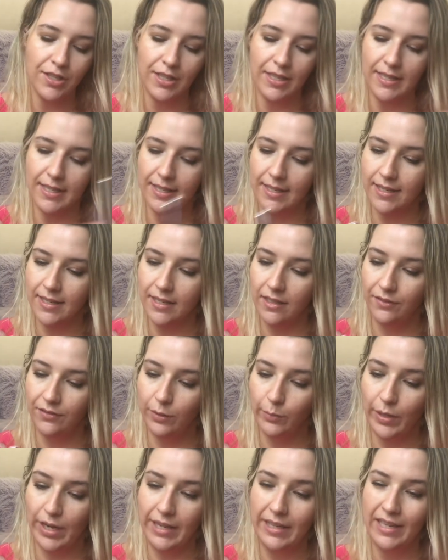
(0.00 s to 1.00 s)
So there's a
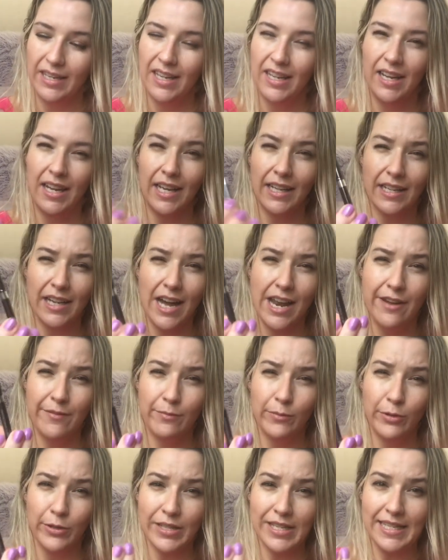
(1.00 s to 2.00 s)
silver one, a kind of
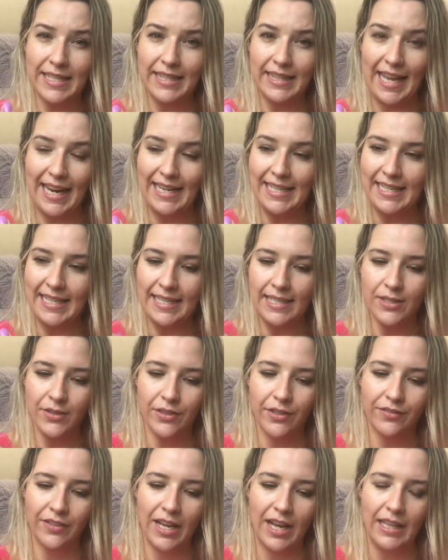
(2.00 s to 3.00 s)
more slatey
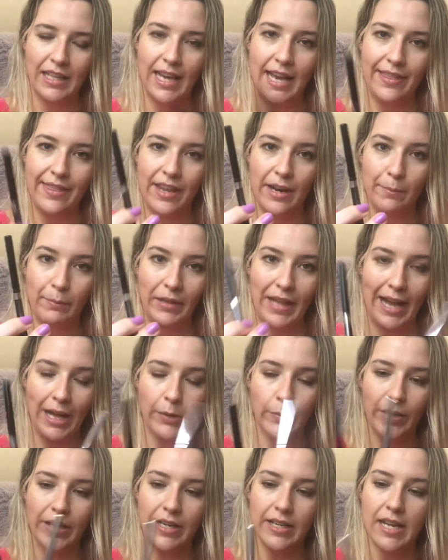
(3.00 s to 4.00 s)
sort of colour, and then a
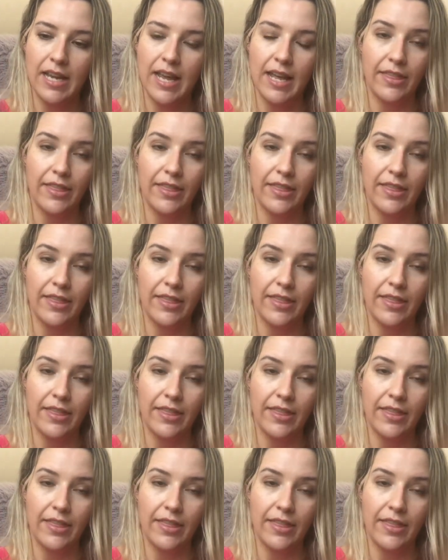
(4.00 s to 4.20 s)
black one.